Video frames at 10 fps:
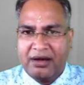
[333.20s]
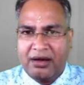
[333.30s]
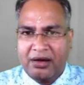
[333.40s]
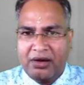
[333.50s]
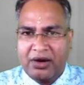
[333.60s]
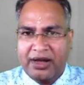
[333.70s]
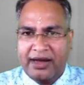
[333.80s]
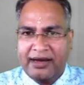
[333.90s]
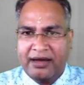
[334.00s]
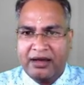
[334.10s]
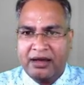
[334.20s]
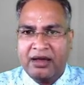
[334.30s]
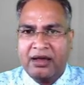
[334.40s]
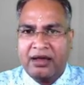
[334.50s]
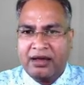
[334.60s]
or data
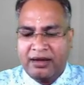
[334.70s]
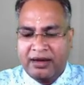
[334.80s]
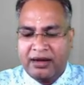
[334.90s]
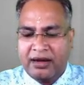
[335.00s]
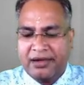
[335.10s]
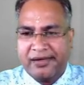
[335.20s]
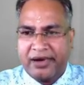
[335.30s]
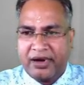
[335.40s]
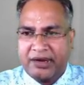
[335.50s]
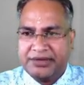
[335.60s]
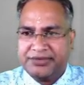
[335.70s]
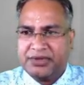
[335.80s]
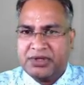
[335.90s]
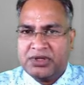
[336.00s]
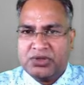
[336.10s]
in a tree.
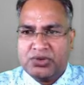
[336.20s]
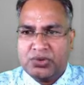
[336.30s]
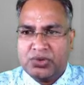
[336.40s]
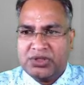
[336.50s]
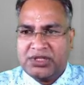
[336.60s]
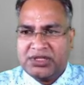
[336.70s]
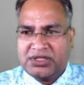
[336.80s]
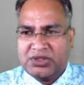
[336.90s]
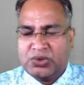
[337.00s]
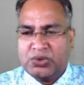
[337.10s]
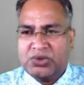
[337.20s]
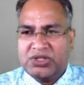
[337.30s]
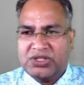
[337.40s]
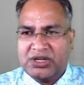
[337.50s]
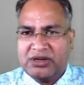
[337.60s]
So these two
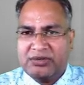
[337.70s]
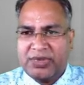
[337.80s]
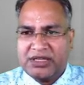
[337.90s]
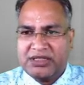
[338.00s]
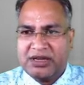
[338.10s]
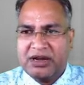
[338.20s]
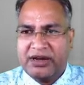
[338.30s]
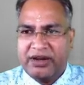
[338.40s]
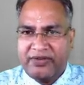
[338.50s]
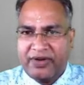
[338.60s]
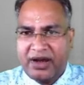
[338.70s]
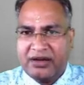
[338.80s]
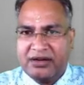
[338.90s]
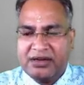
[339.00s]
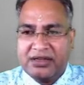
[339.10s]
regions basically define
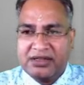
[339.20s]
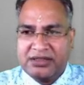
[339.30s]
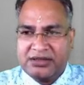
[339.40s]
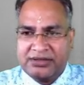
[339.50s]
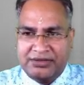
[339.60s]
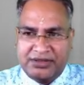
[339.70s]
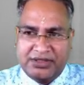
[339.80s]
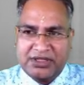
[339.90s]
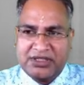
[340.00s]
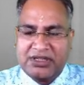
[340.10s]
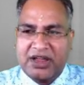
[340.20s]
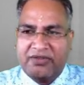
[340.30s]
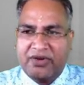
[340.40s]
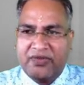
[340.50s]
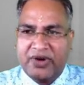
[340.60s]
such type
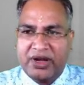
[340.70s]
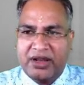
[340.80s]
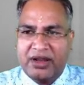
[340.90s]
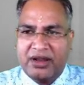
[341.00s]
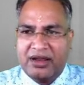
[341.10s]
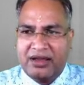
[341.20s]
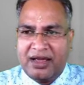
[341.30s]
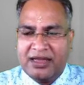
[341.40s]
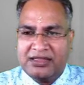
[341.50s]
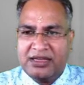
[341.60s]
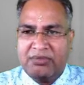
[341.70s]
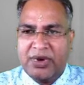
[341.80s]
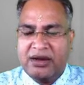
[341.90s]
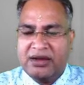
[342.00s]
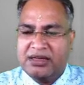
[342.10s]
of tree as a
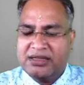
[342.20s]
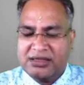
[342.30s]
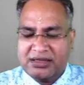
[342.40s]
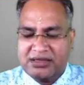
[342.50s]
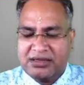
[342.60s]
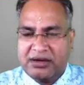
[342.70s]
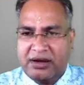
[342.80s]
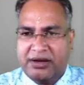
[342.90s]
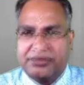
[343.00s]
binary search tree.